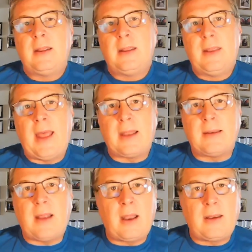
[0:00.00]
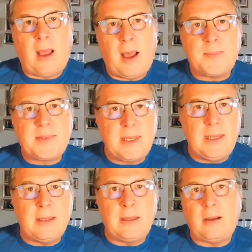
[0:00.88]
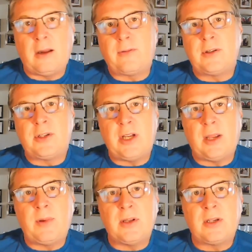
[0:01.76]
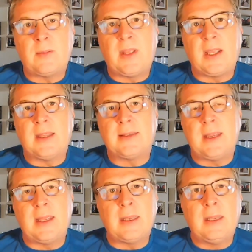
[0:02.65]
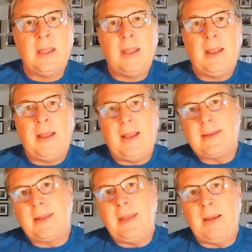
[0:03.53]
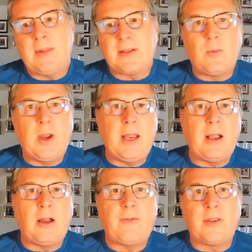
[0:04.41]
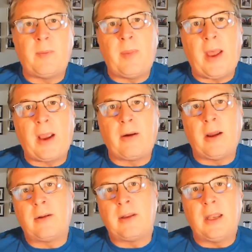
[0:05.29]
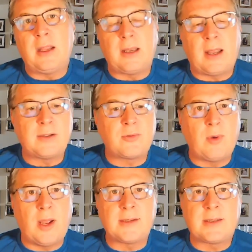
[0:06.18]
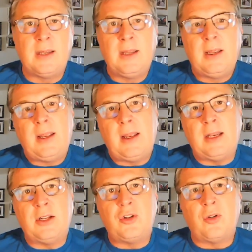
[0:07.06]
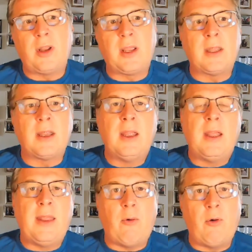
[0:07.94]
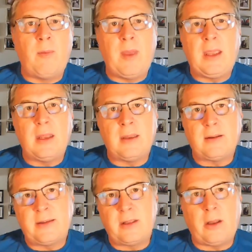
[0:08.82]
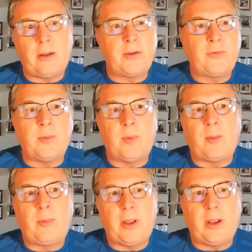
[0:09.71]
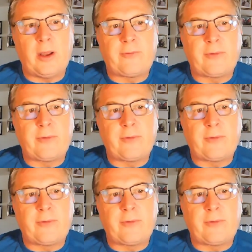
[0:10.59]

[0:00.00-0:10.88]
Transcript: that top seed in the conference championship that gets in. It's the team that's waiting off in the background, getting a nice rest and enjoying it that will make it into the college football playoff.